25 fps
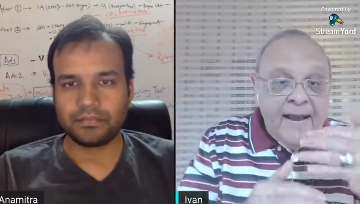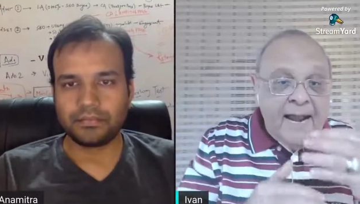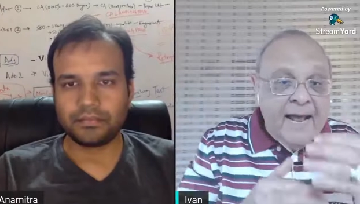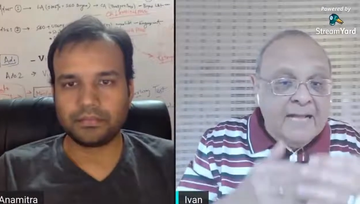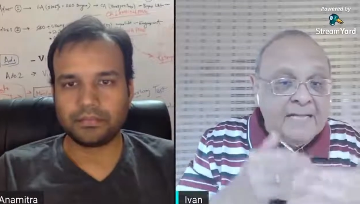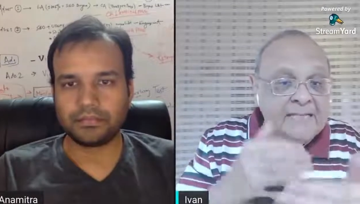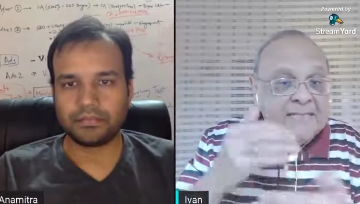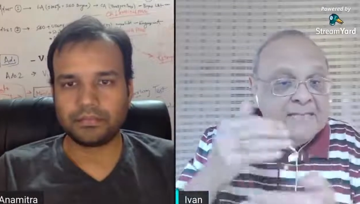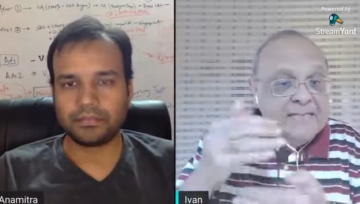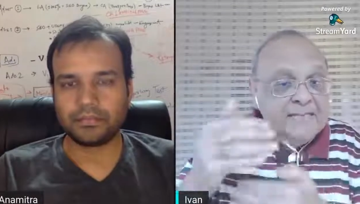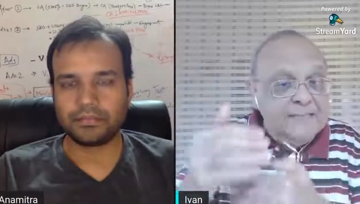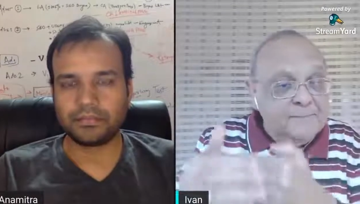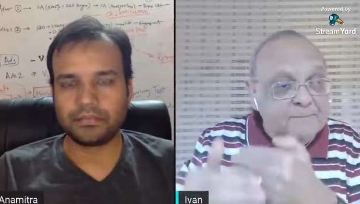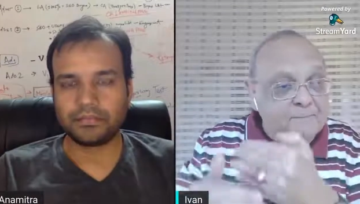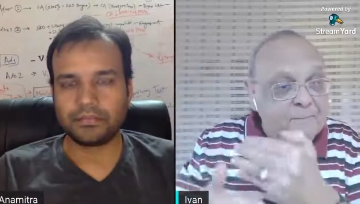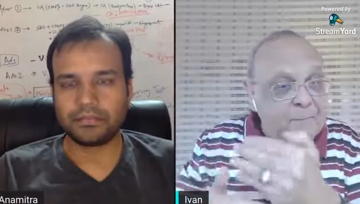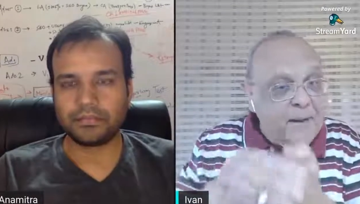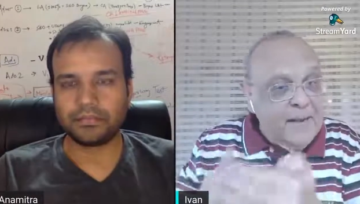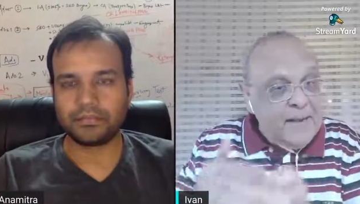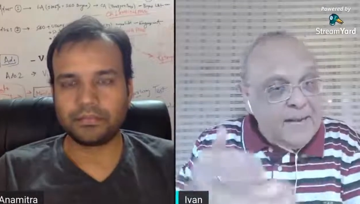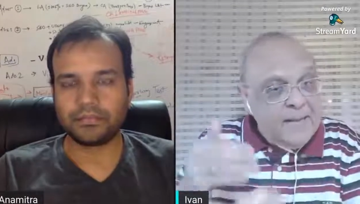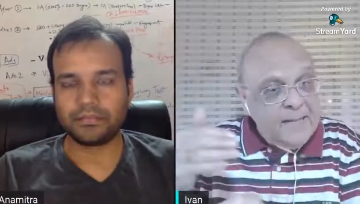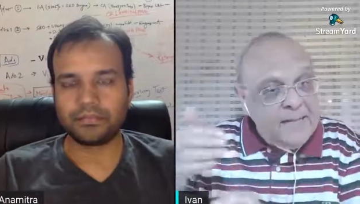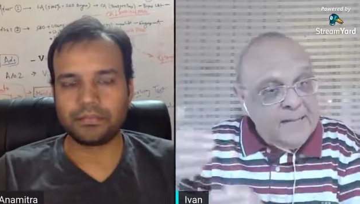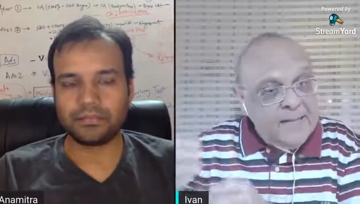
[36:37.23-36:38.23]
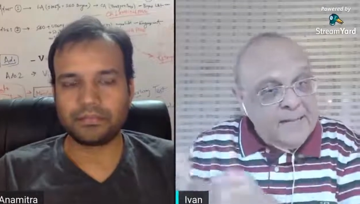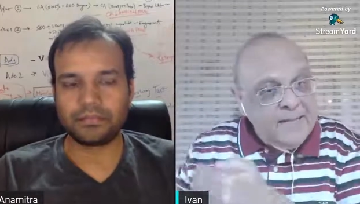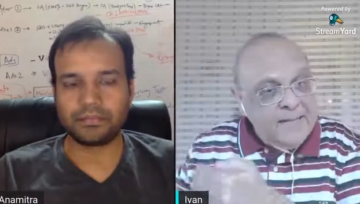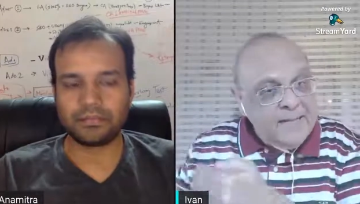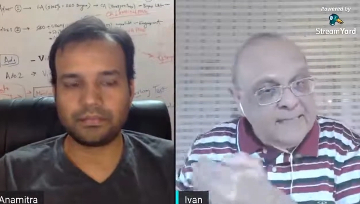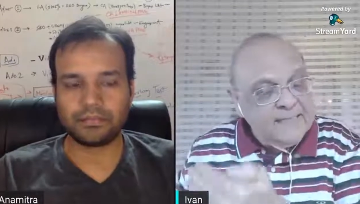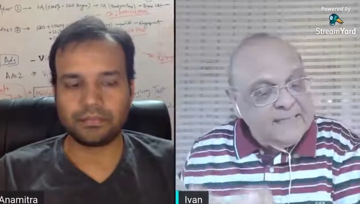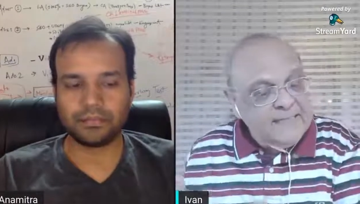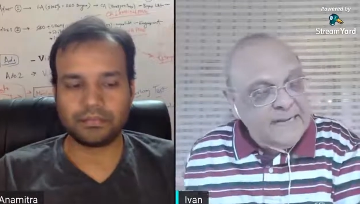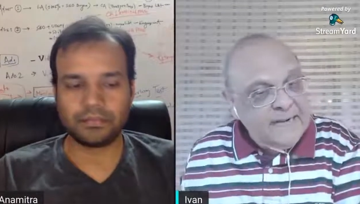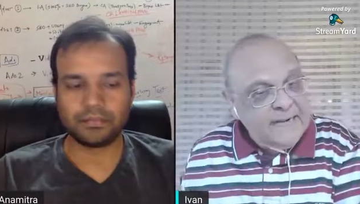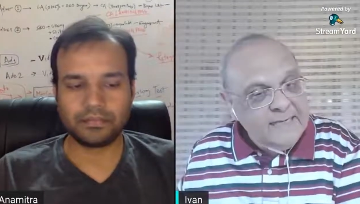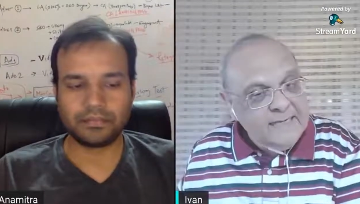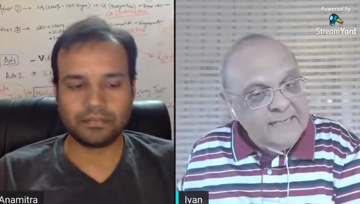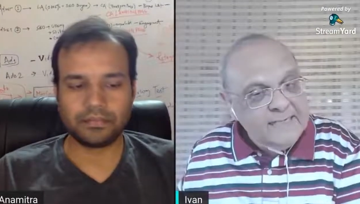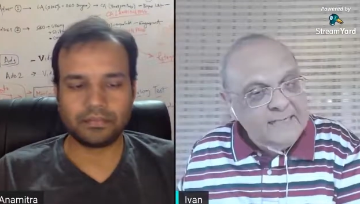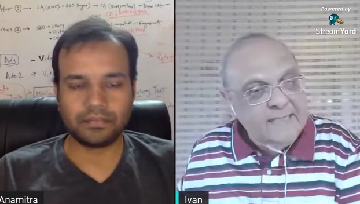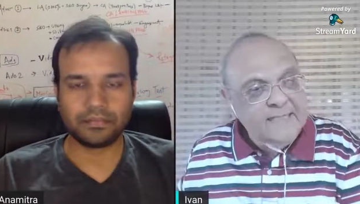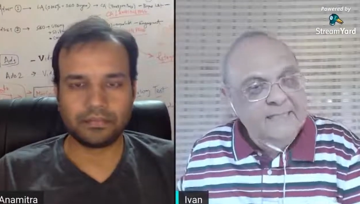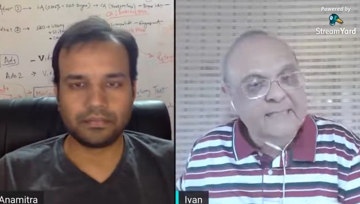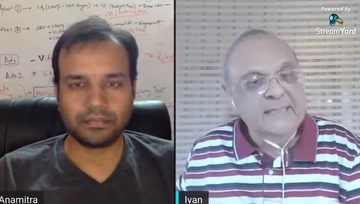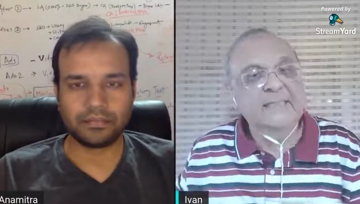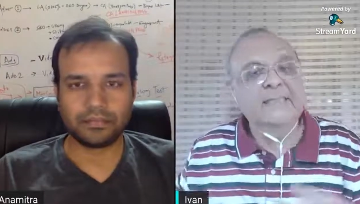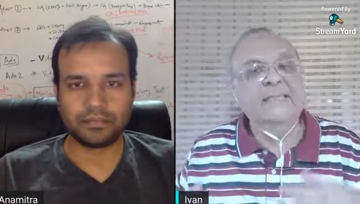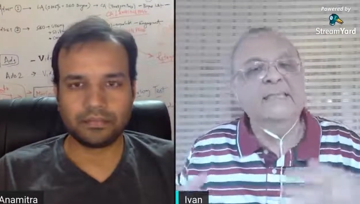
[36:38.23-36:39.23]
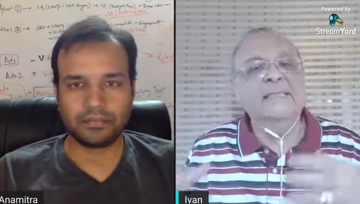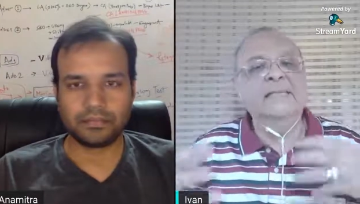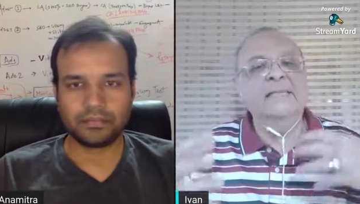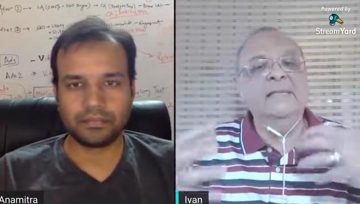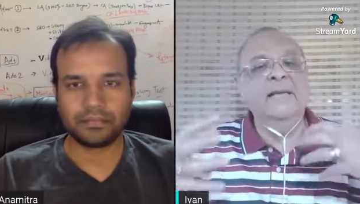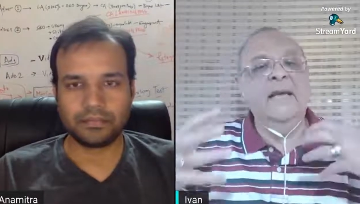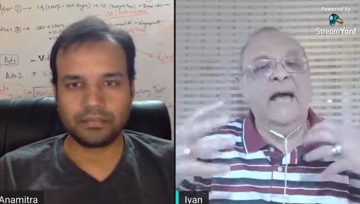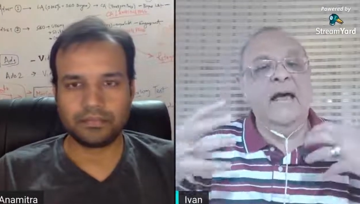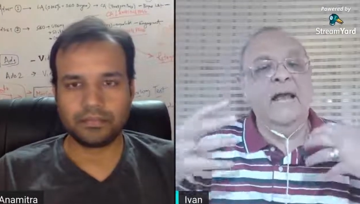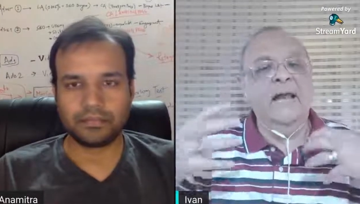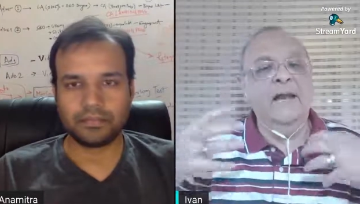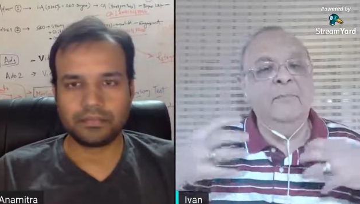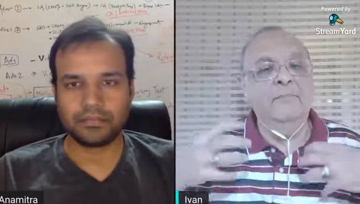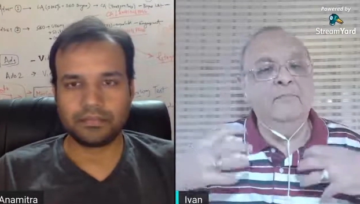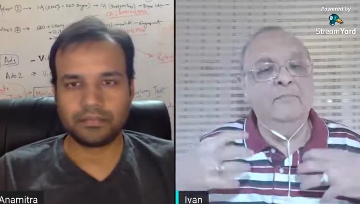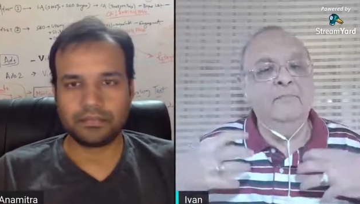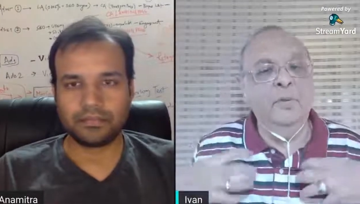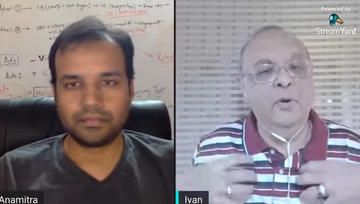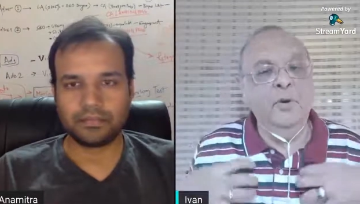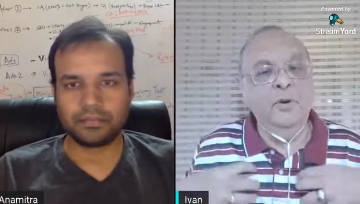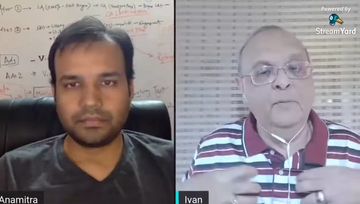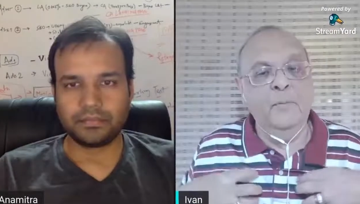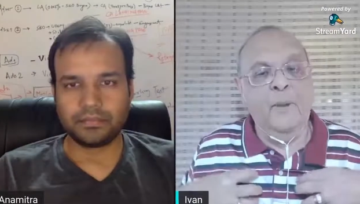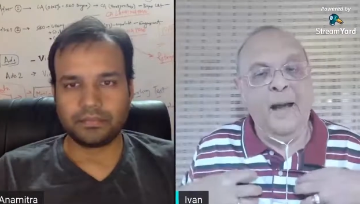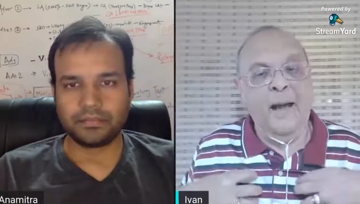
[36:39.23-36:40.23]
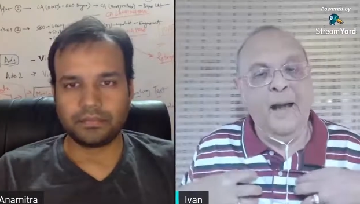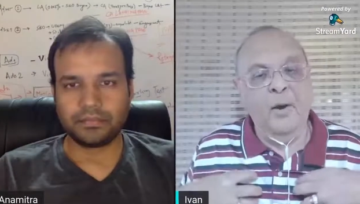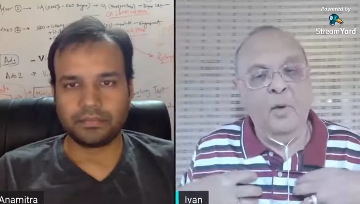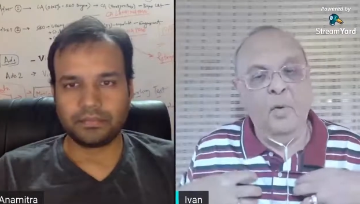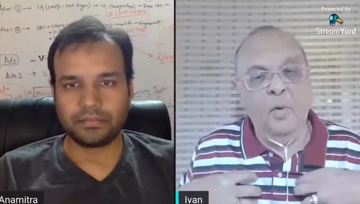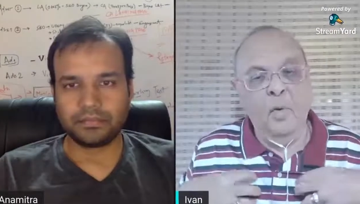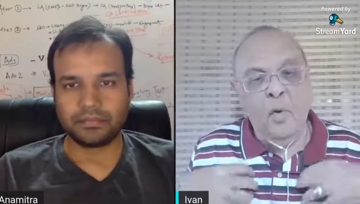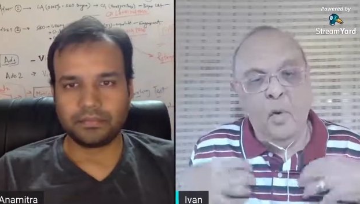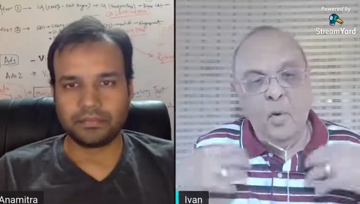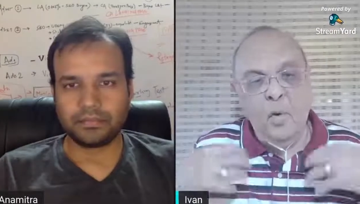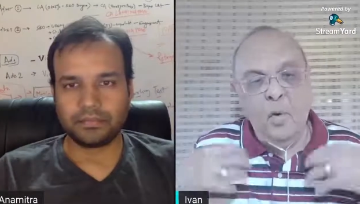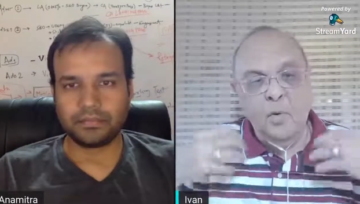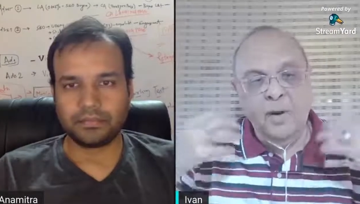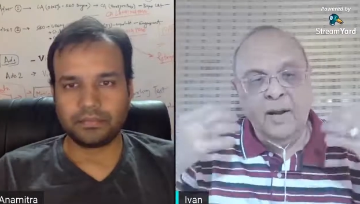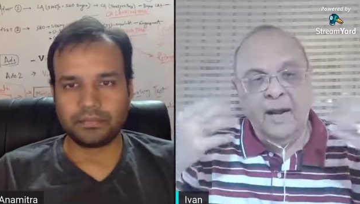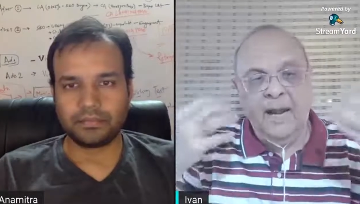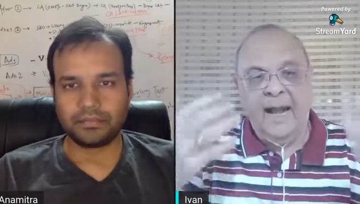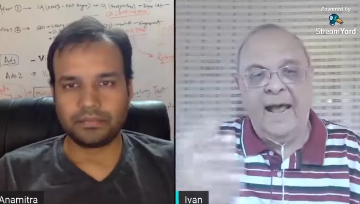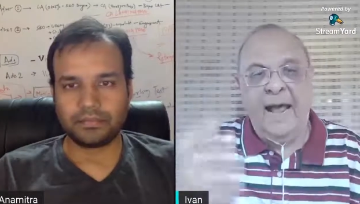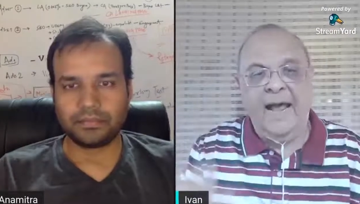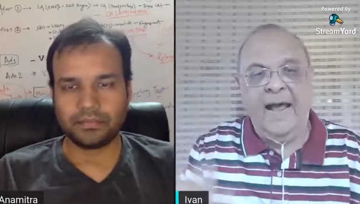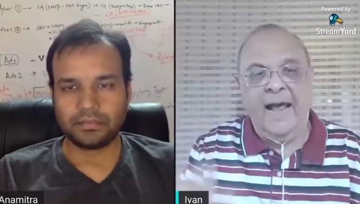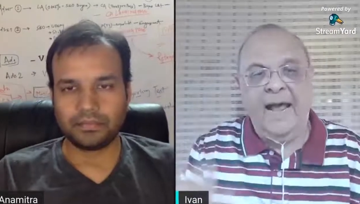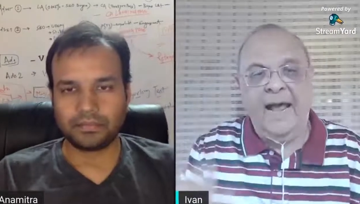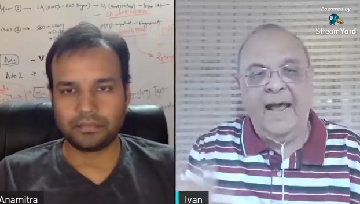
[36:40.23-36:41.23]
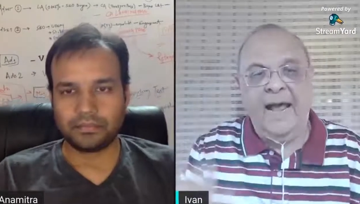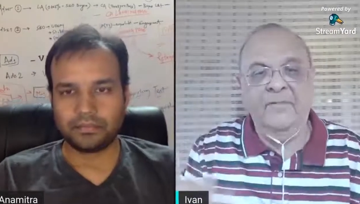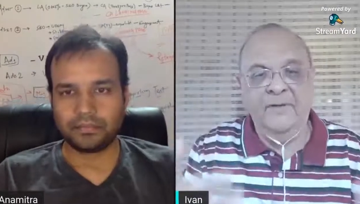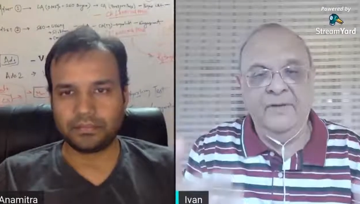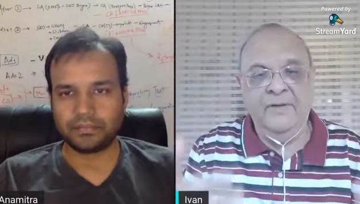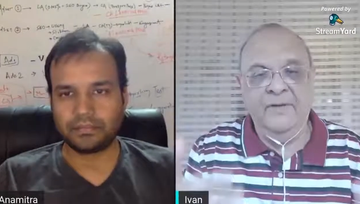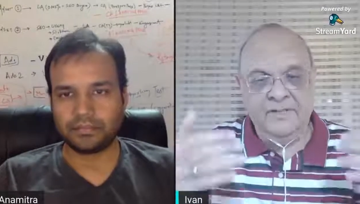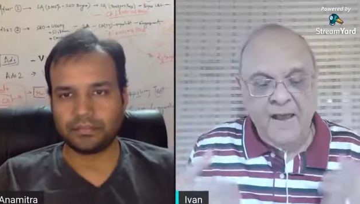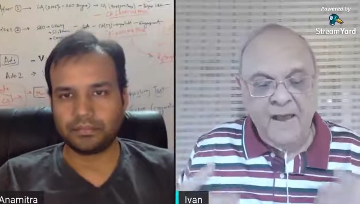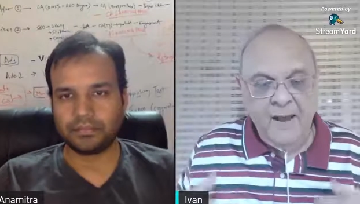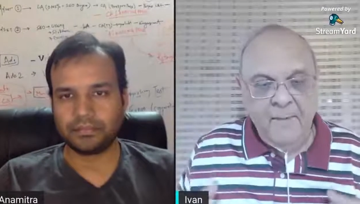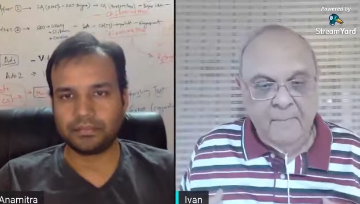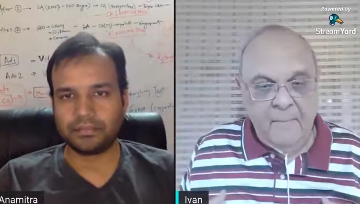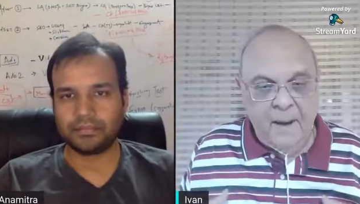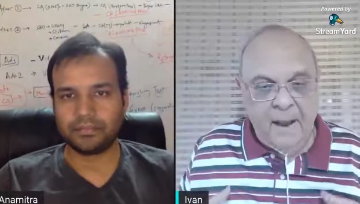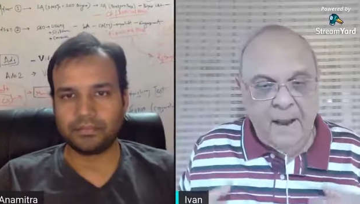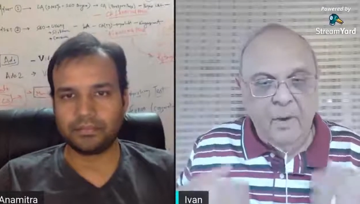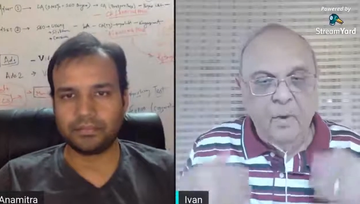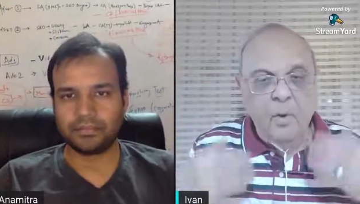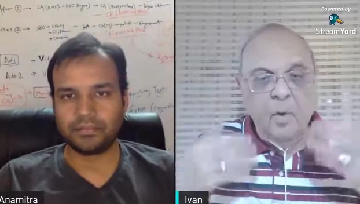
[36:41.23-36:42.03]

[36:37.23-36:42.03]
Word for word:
Speaker 1: Then I'll spin these sentences and put my own language,